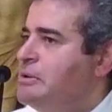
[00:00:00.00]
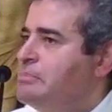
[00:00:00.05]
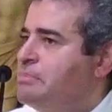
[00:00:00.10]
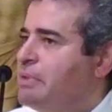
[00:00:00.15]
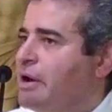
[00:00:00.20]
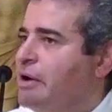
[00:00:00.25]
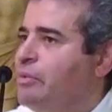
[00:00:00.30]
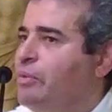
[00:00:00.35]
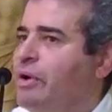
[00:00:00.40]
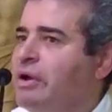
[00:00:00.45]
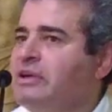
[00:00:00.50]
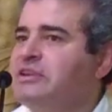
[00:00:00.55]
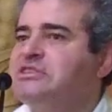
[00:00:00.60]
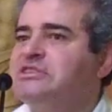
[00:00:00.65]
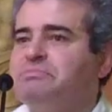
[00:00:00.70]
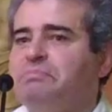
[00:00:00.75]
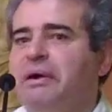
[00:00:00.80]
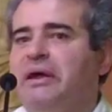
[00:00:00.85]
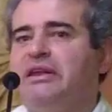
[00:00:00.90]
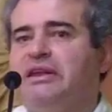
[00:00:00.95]
But I want to
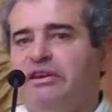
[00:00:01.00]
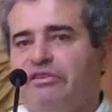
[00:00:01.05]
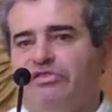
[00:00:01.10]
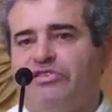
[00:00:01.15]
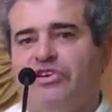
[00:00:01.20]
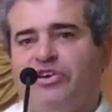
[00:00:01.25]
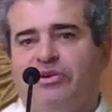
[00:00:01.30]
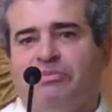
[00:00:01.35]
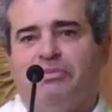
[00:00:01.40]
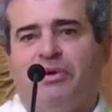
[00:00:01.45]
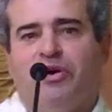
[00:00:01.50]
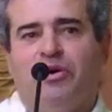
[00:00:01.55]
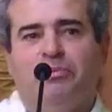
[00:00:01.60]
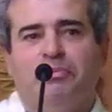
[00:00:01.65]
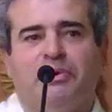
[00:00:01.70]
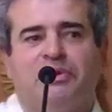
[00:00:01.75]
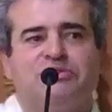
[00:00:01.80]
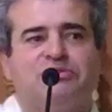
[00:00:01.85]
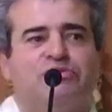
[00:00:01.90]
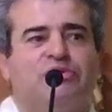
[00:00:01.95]
spend a few moments